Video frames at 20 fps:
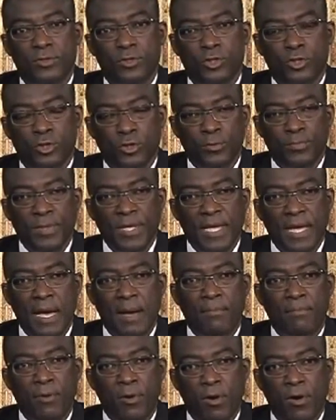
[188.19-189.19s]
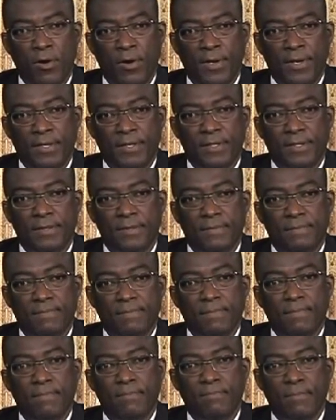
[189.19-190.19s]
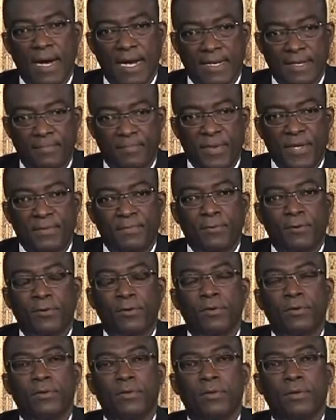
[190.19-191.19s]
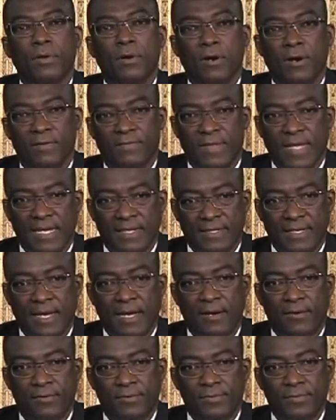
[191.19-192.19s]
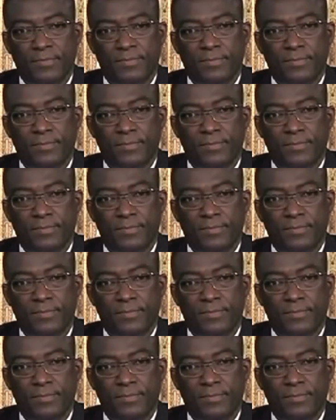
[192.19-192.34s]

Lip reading: should be employed by the people of that town.